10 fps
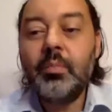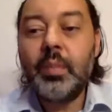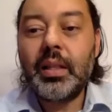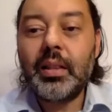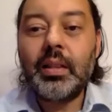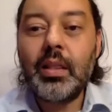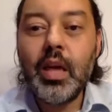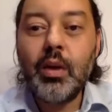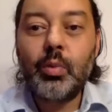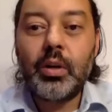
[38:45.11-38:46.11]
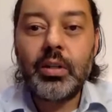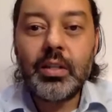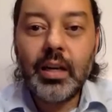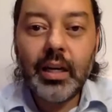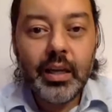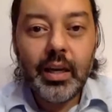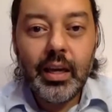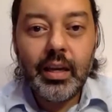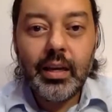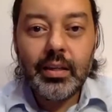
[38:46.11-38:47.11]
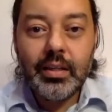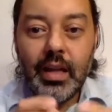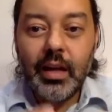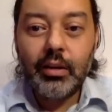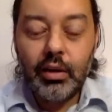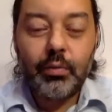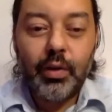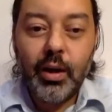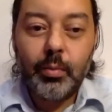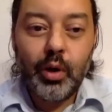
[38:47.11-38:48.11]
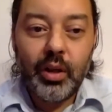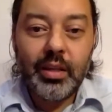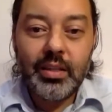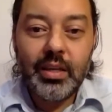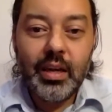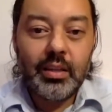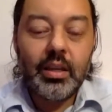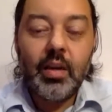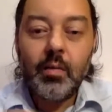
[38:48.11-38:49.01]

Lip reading: But they were stuck in a standard framework that says,